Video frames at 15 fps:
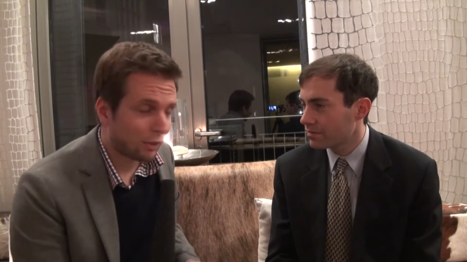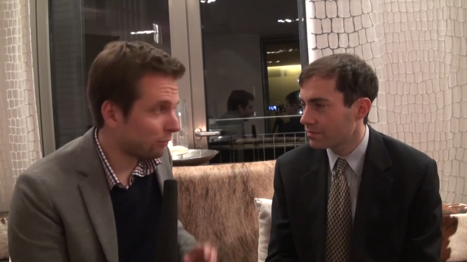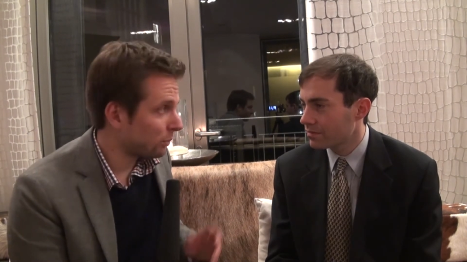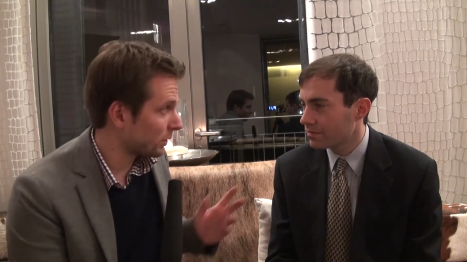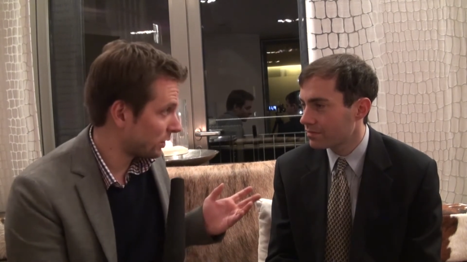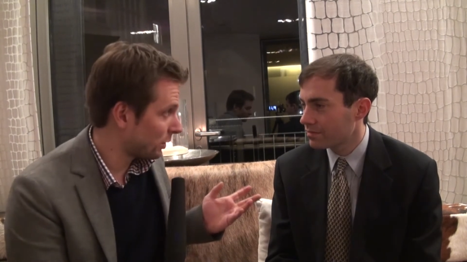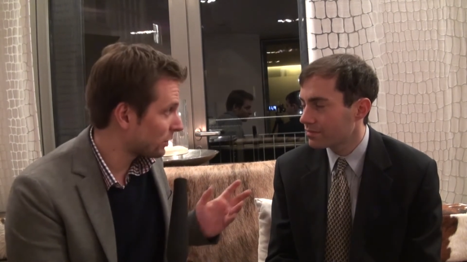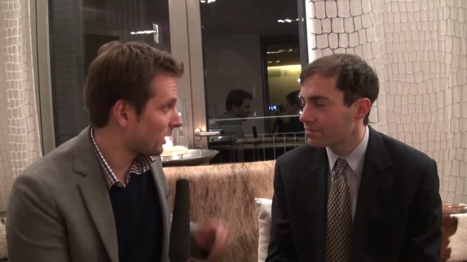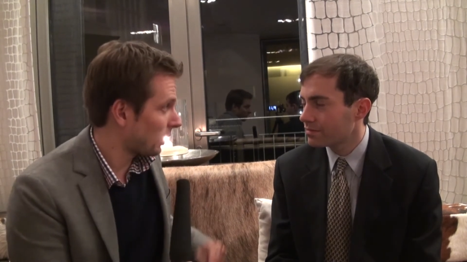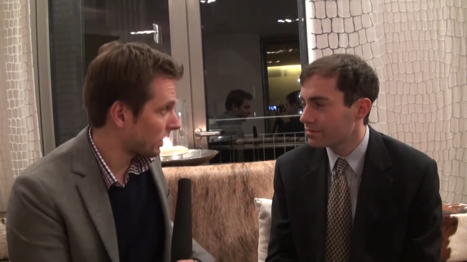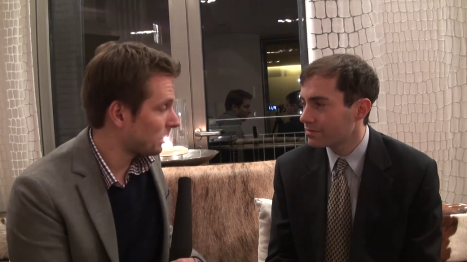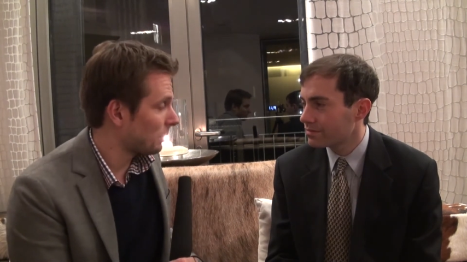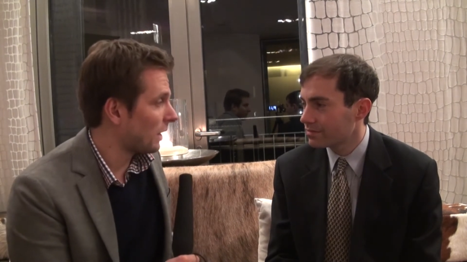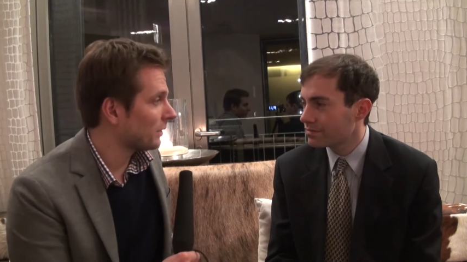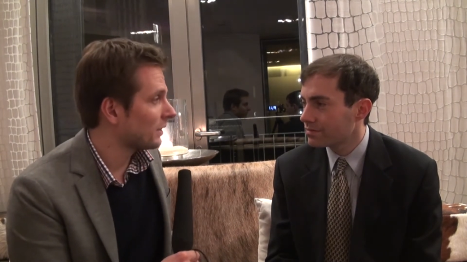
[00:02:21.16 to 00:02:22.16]
Speaker 1: of what you were
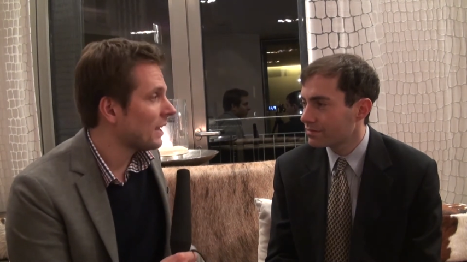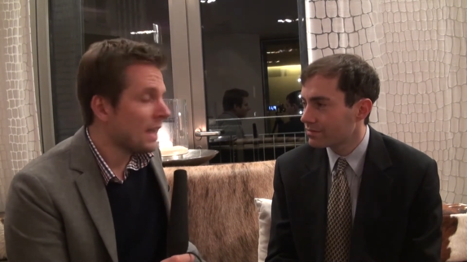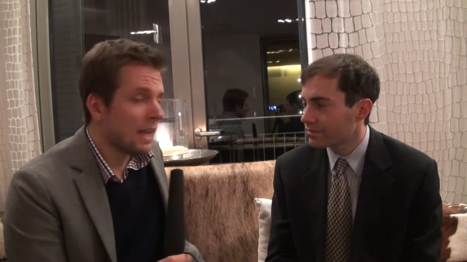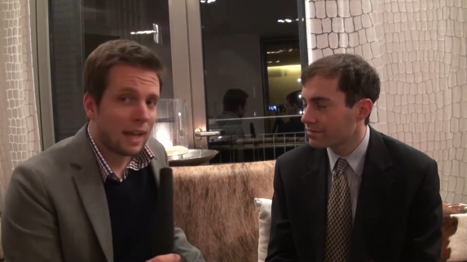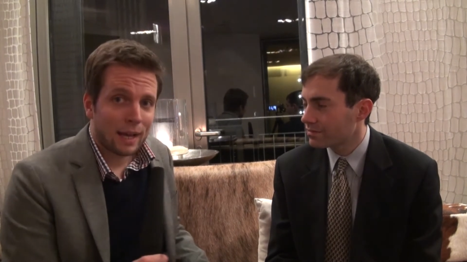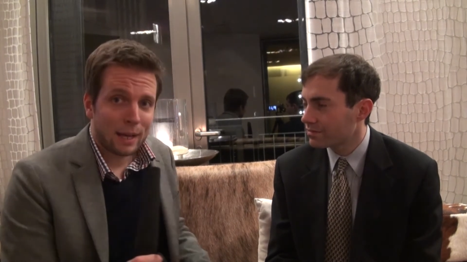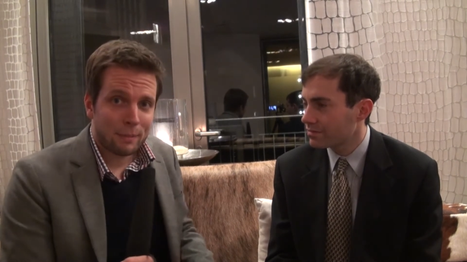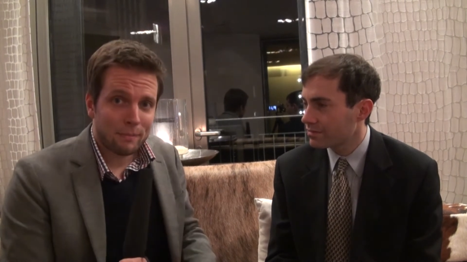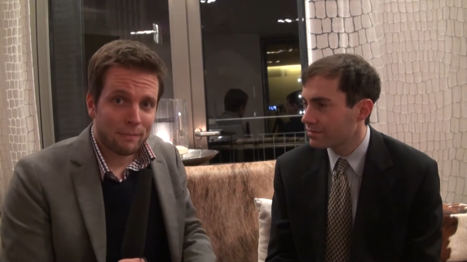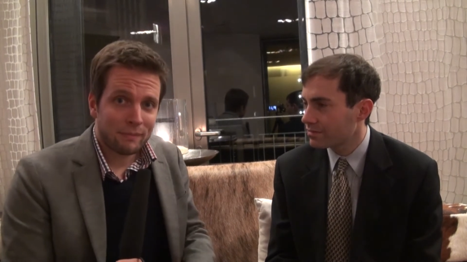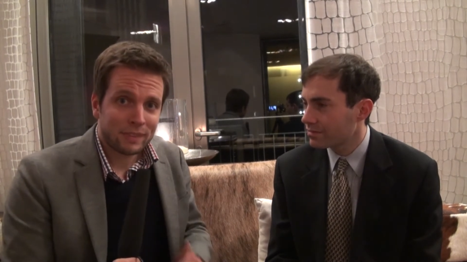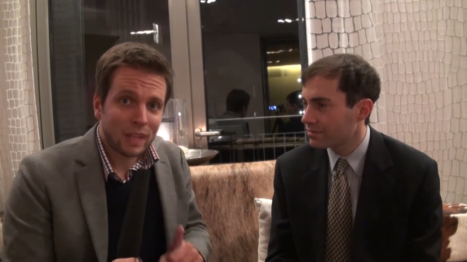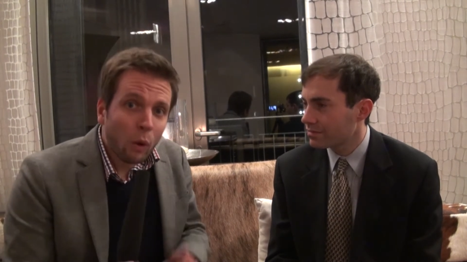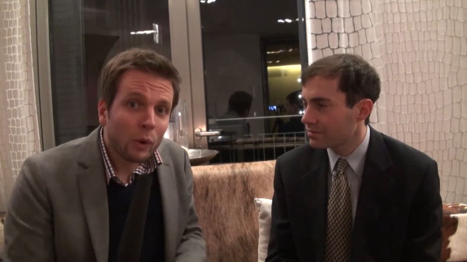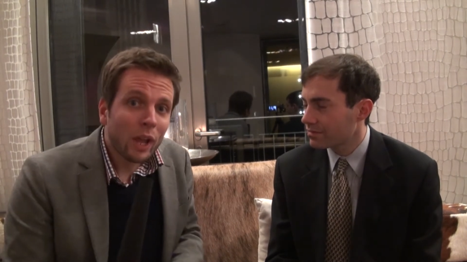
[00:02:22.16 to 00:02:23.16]
talking about.
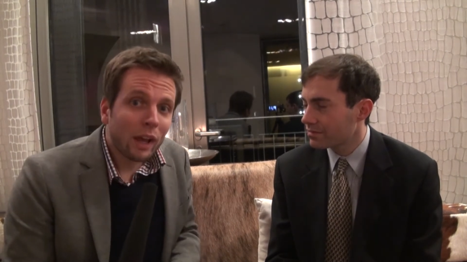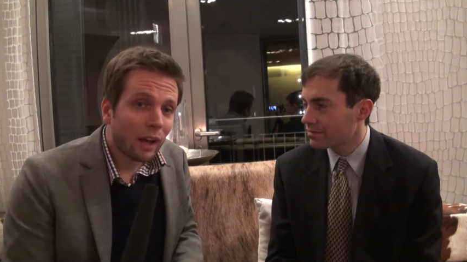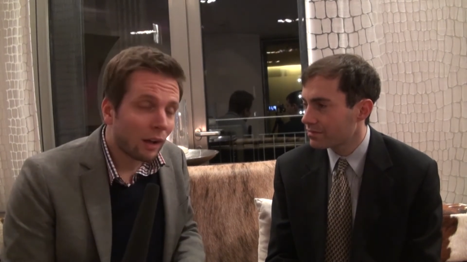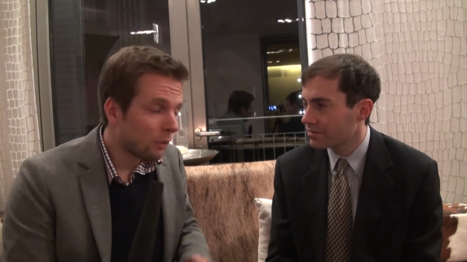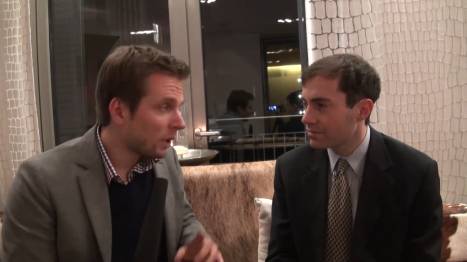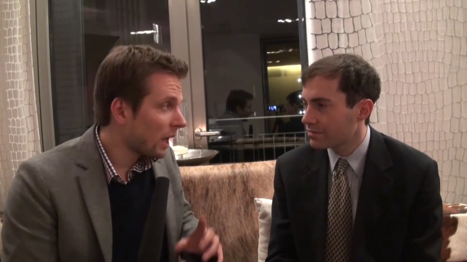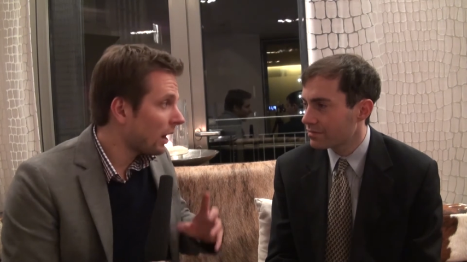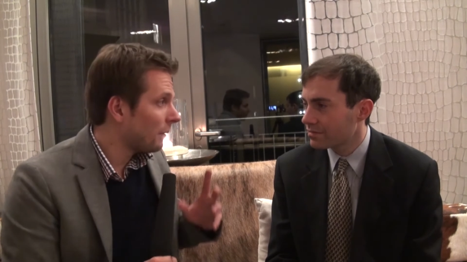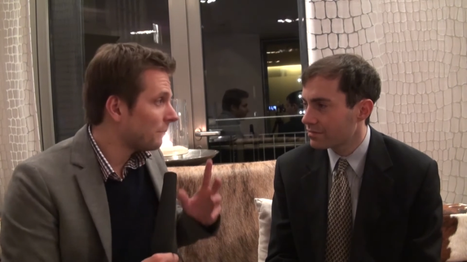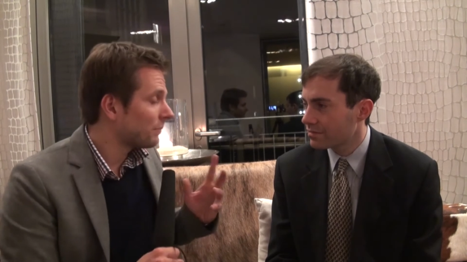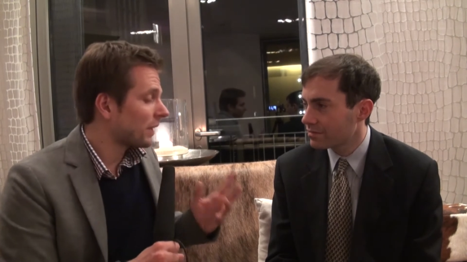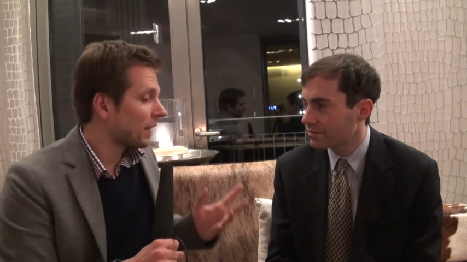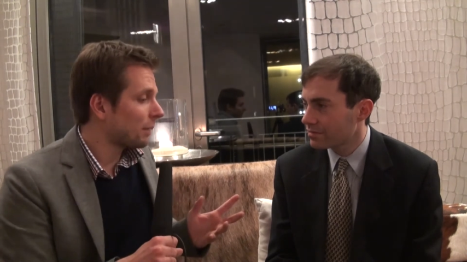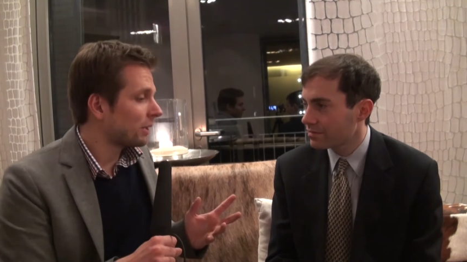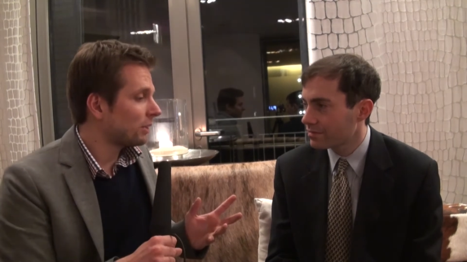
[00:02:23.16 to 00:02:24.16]
Um, now we are, we are
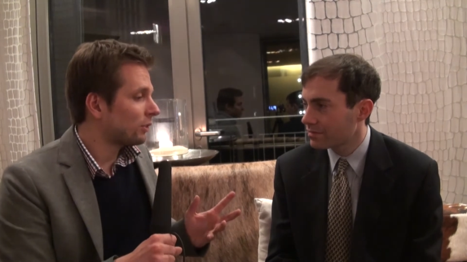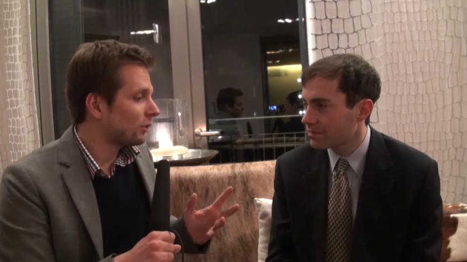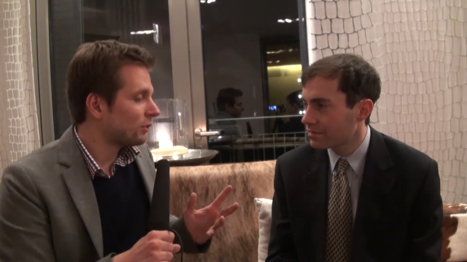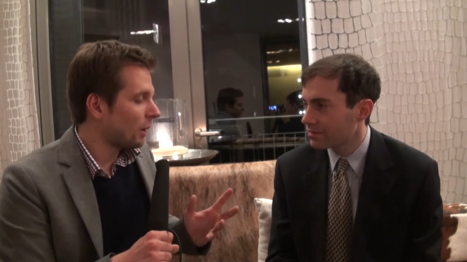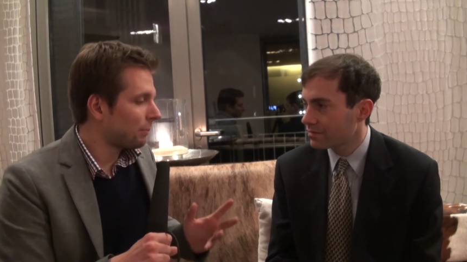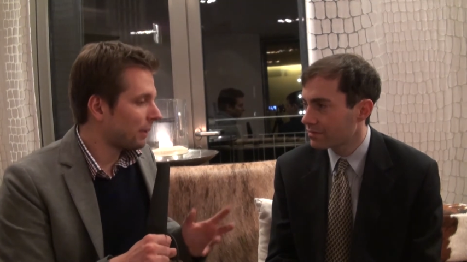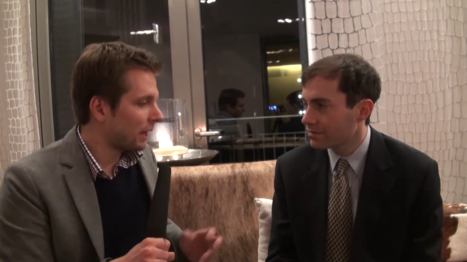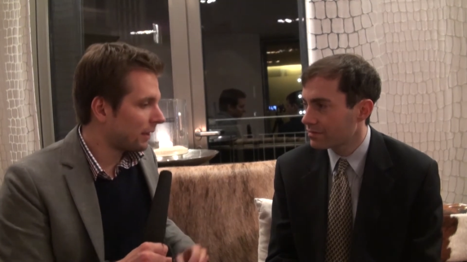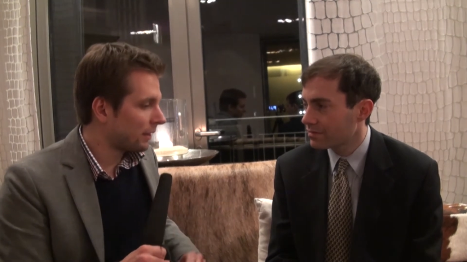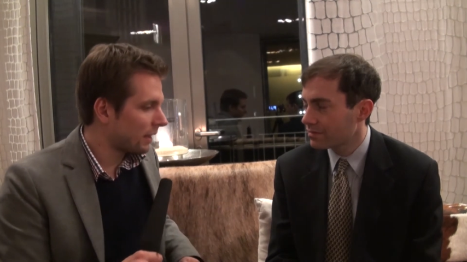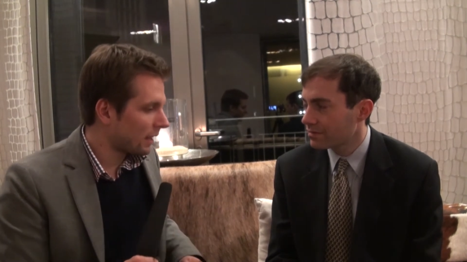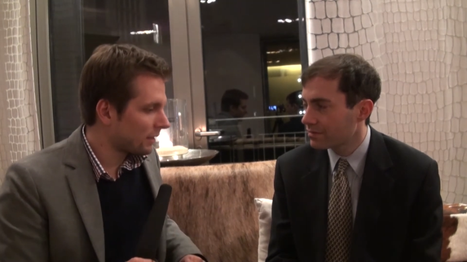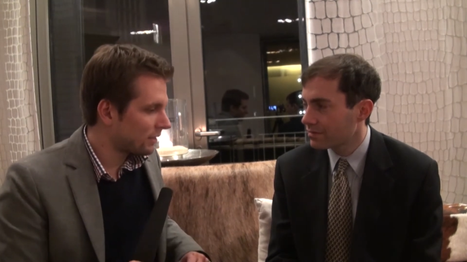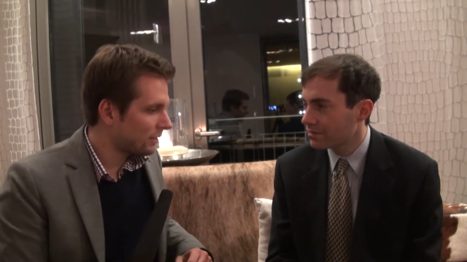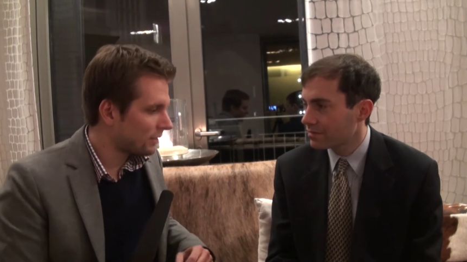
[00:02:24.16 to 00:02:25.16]
coming to a topic
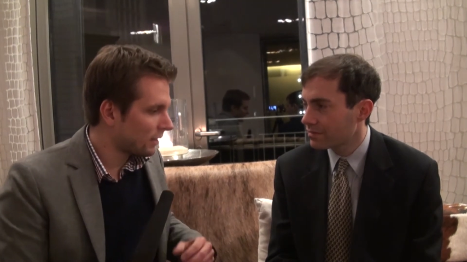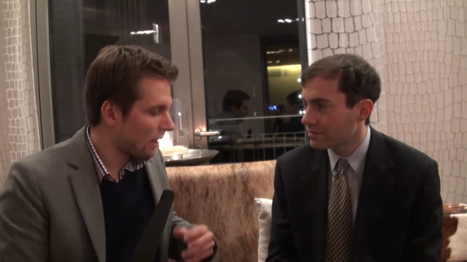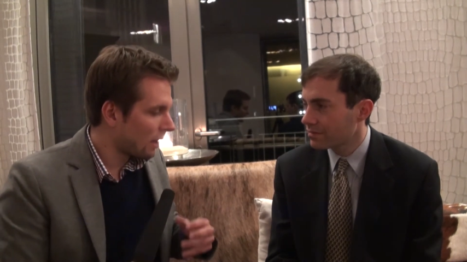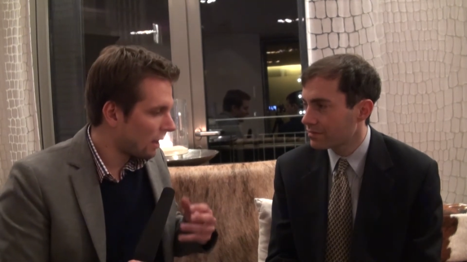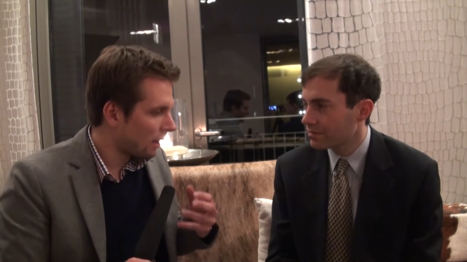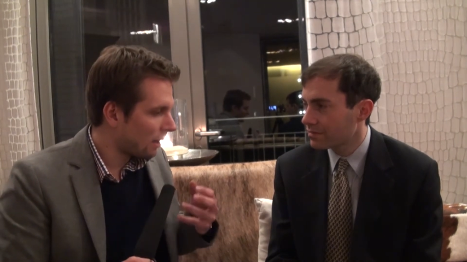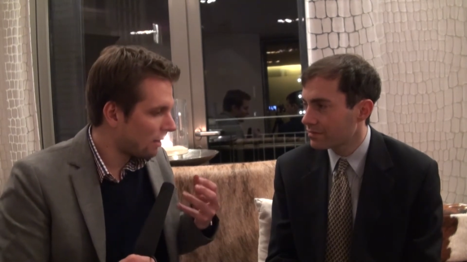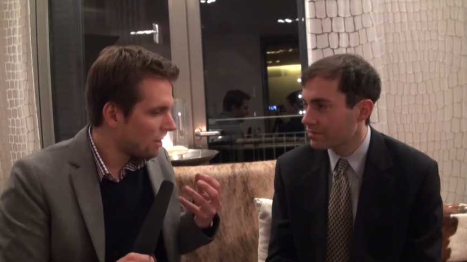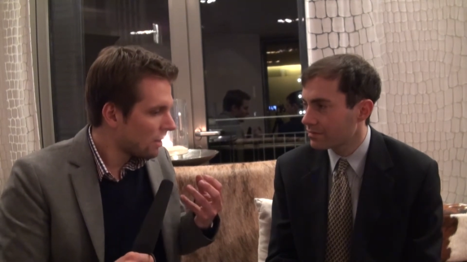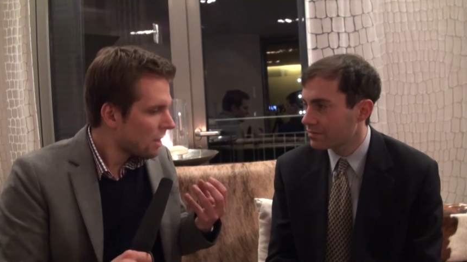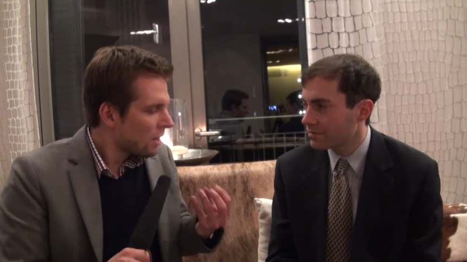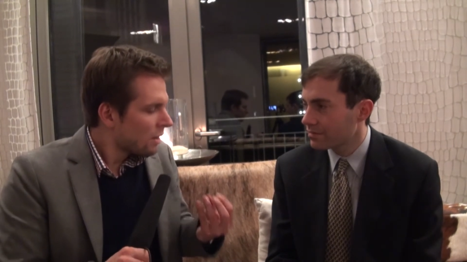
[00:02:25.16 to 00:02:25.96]
that's, uh,